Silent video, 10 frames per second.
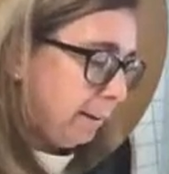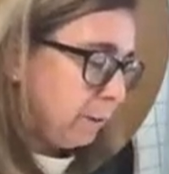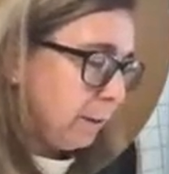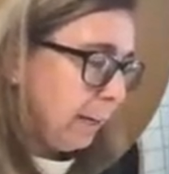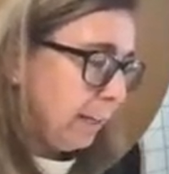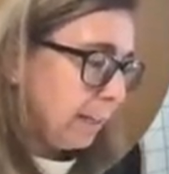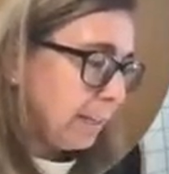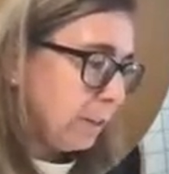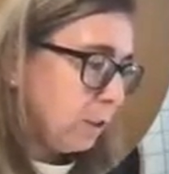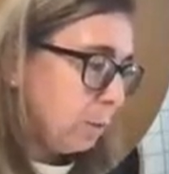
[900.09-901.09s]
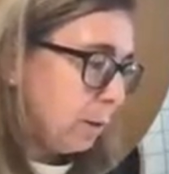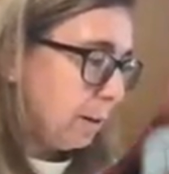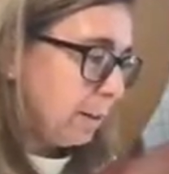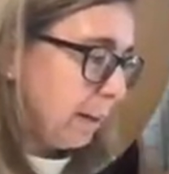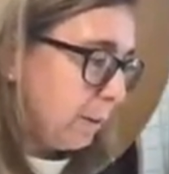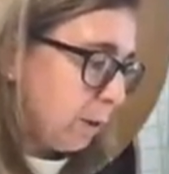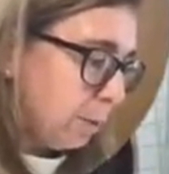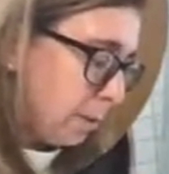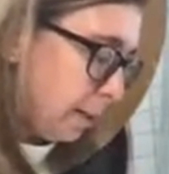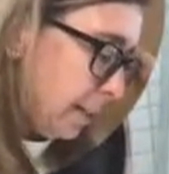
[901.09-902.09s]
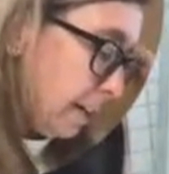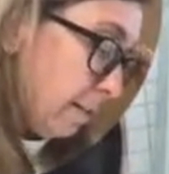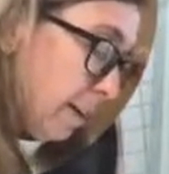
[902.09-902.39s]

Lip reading: And you're like, that's because you put it together upside down.